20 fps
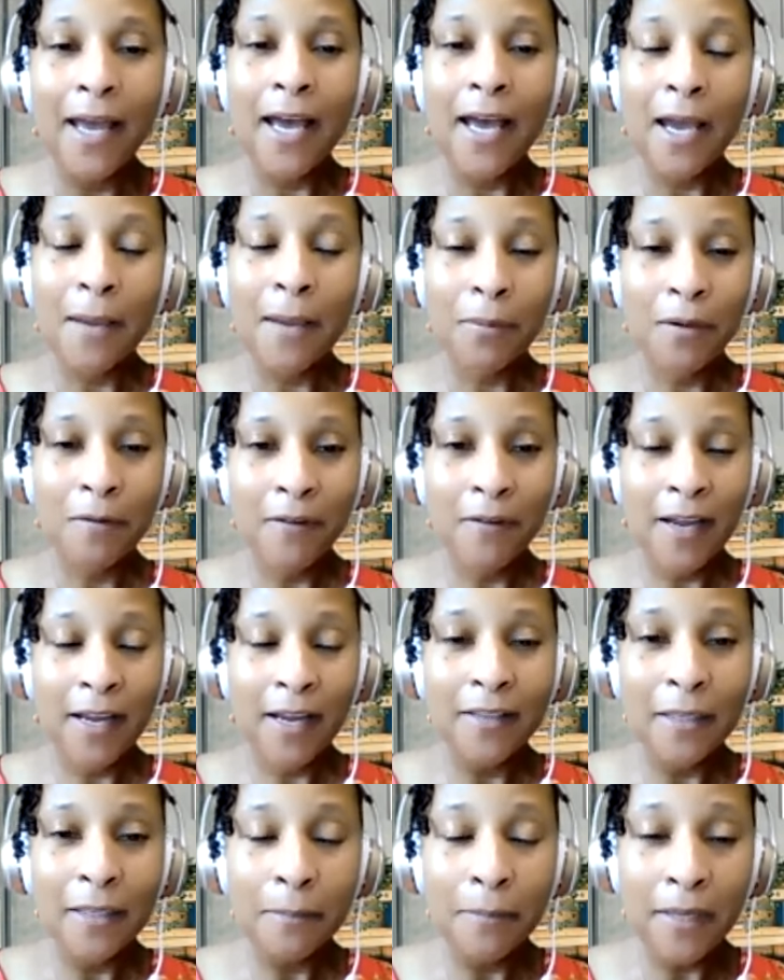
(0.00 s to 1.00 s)
I
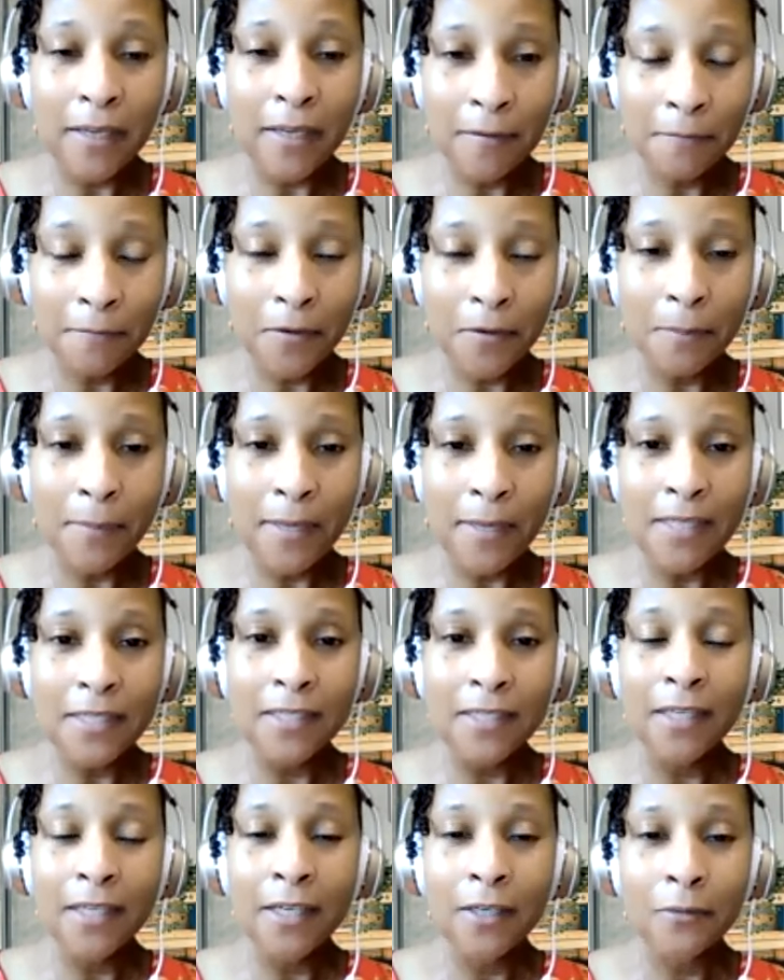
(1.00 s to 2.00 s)
provide them the
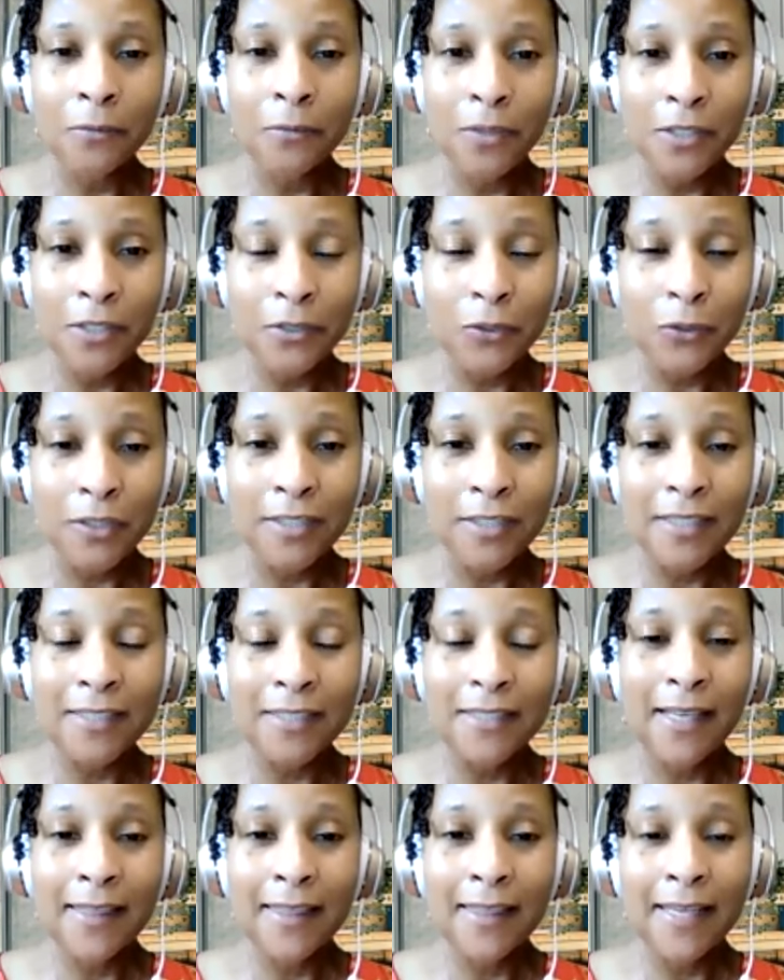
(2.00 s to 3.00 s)
information and resources
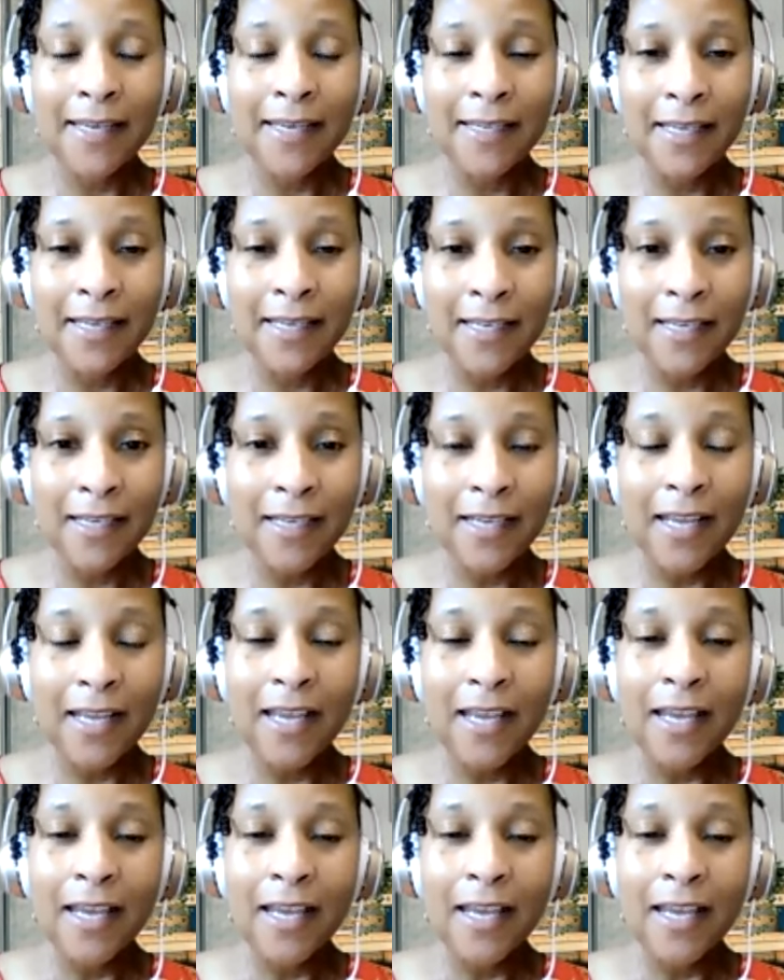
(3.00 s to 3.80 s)
that they need.